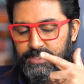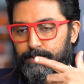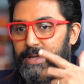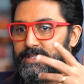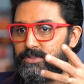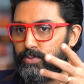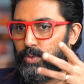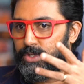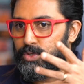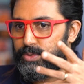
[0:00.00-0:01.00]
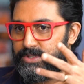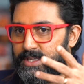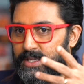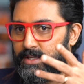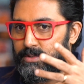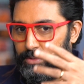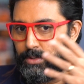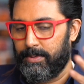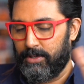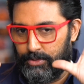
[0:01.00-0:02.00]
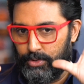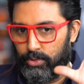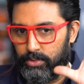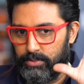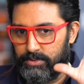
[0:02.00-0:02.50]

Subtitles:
expands what you were saying about, you know,